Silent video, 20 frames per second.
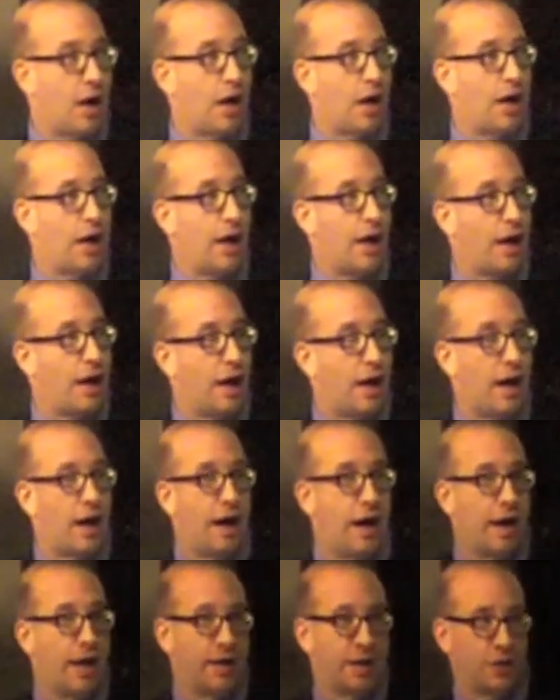uh,
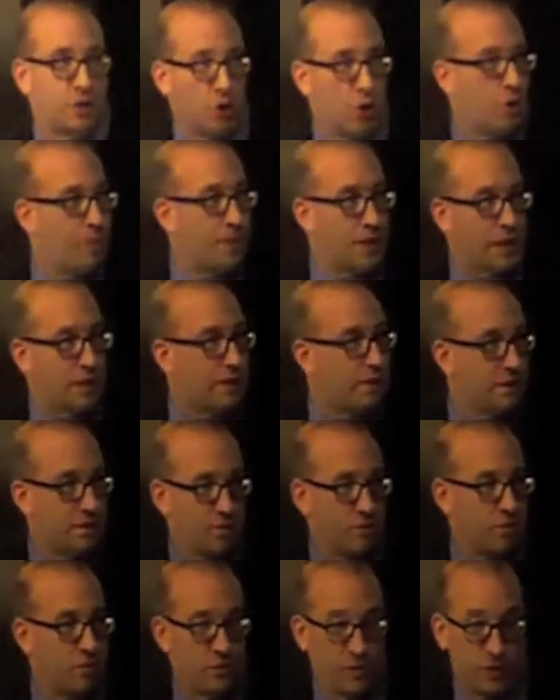uh, and he told me
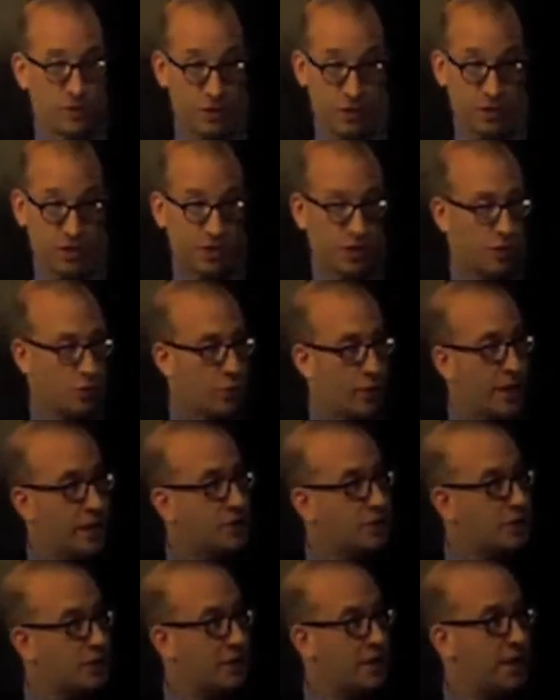the, the
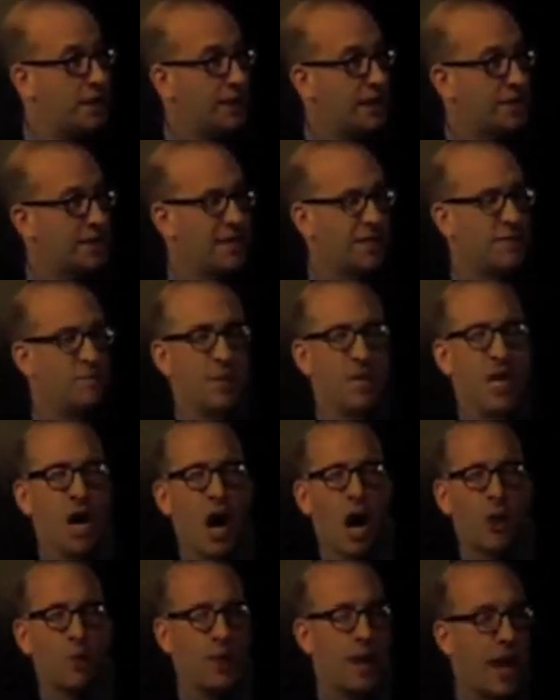situation. He said it's
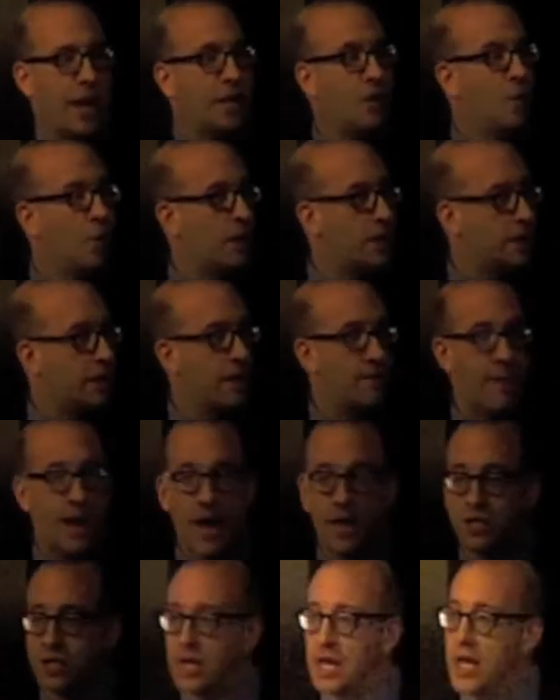beyond what anyone
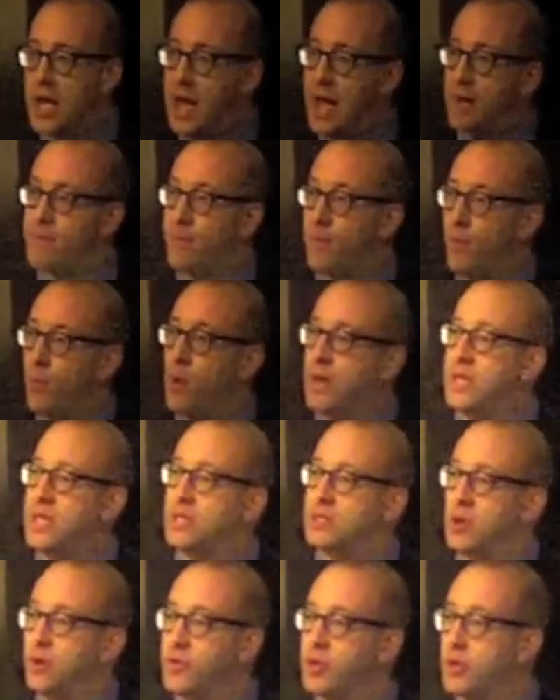can imagine. And
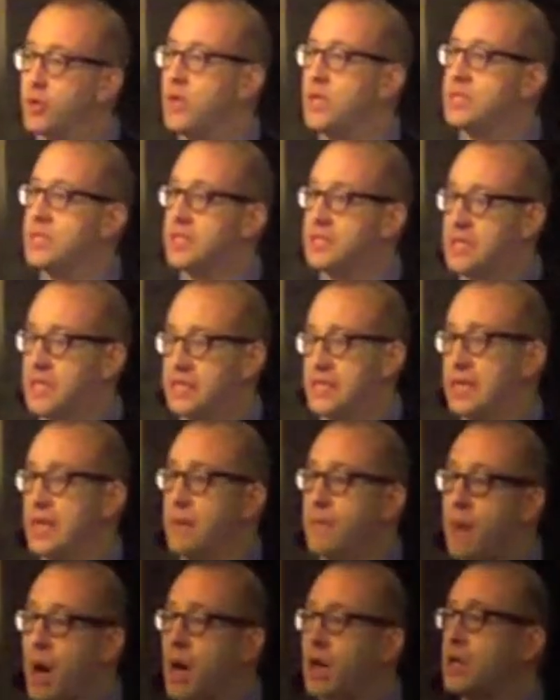when he told the Greeks this, he had
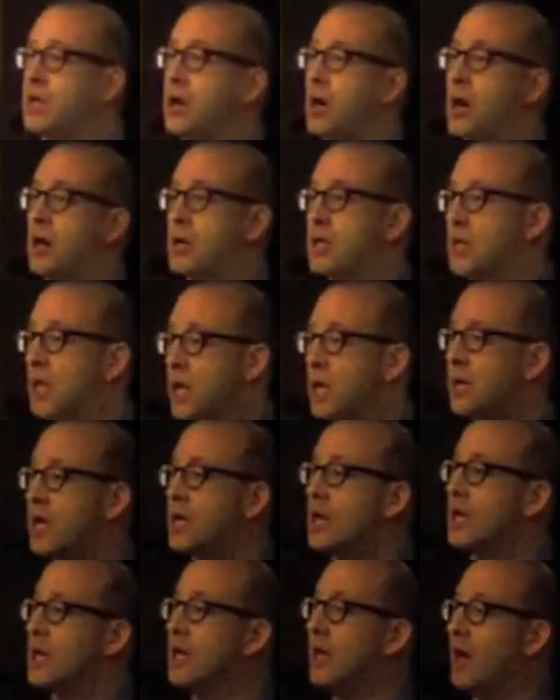to get a bodyguard in
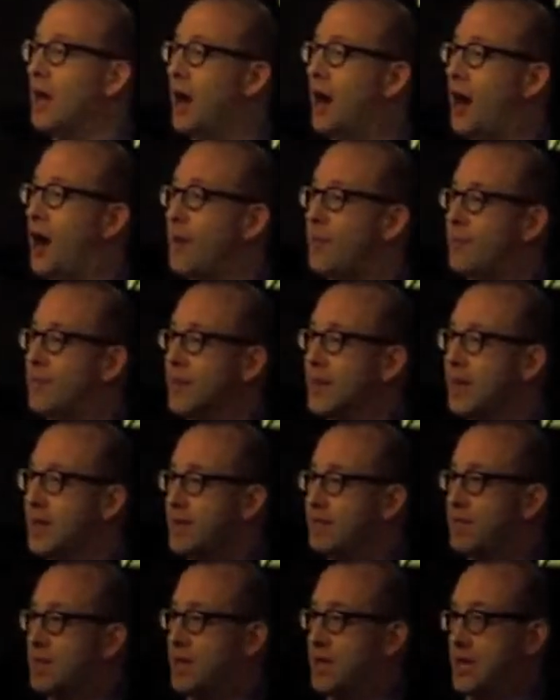London. Um,
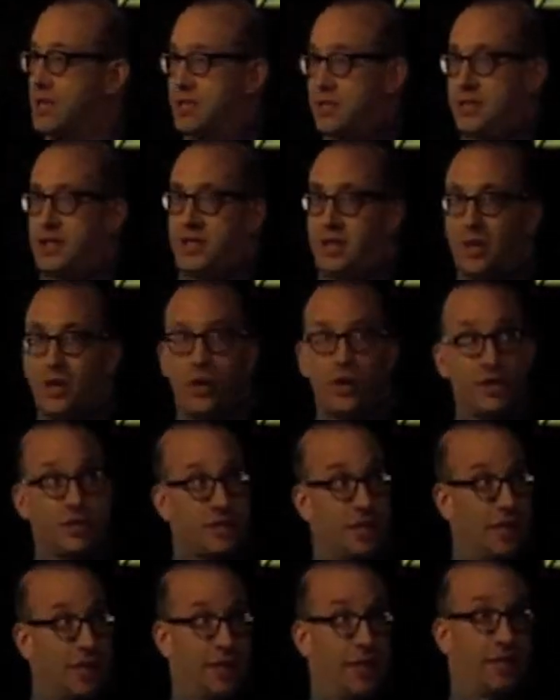because, you
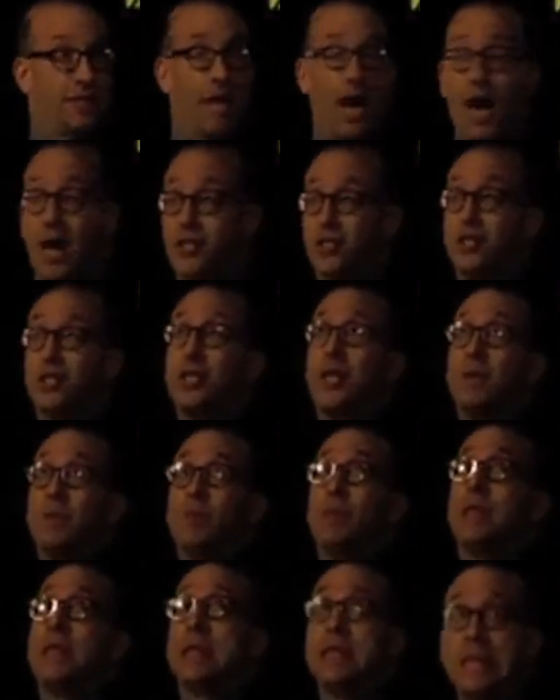know, he said these guys,
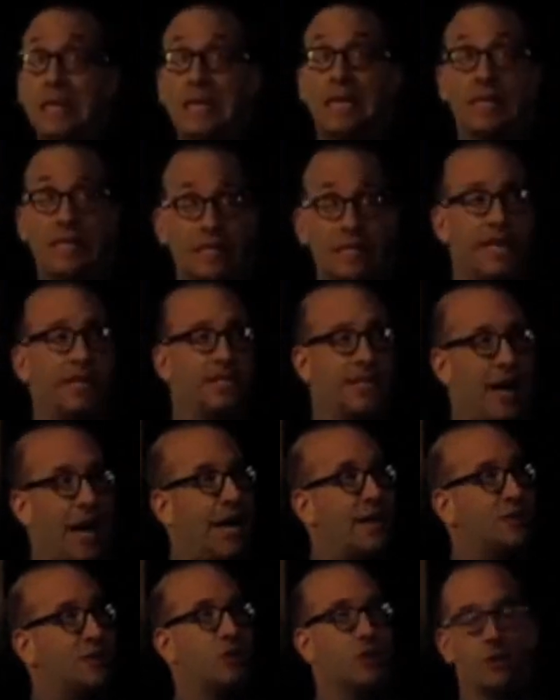complete
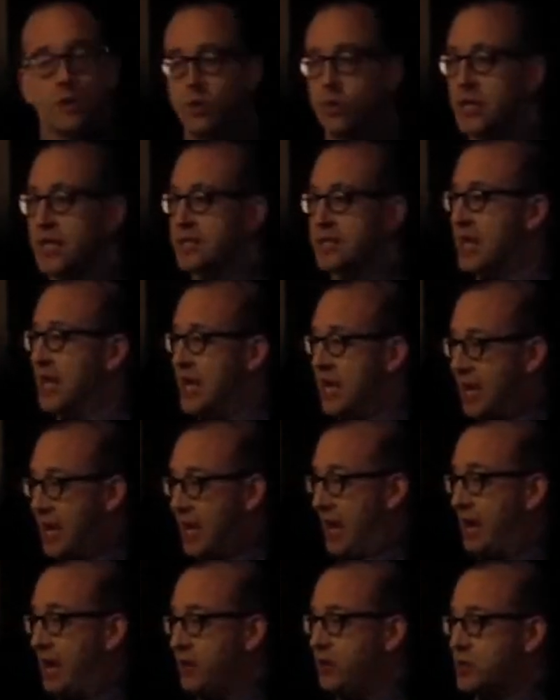disaster in Greece.
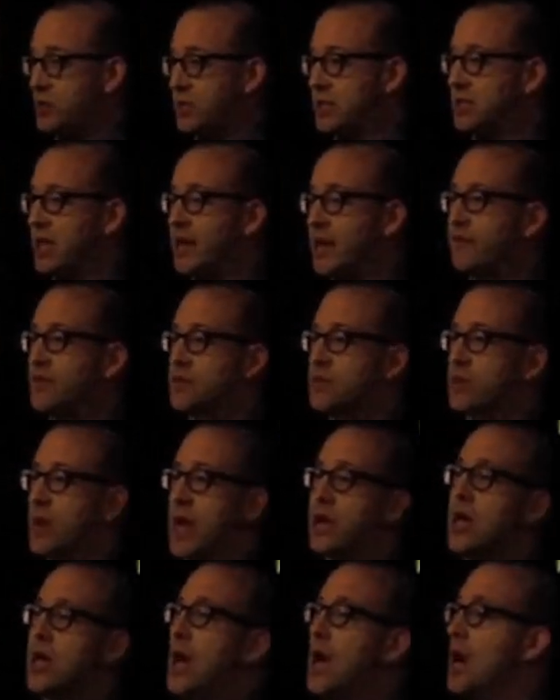And he was, his life was
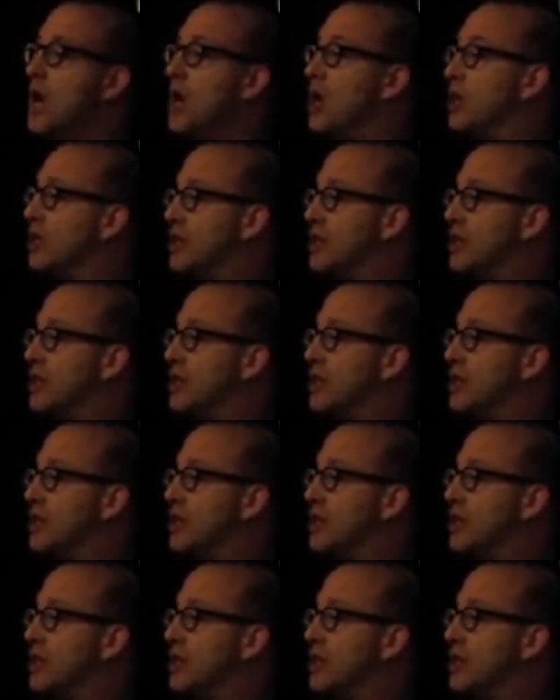threatened.